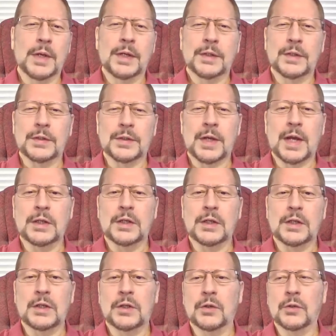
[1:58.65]
decide to
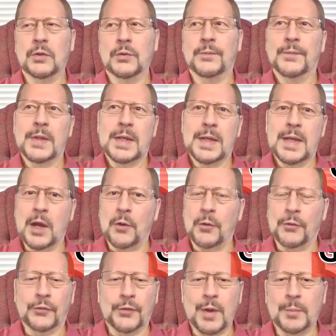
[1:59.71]
do health
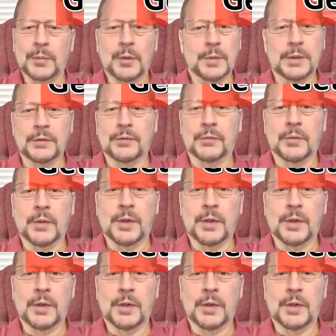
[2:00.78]
supplements, well,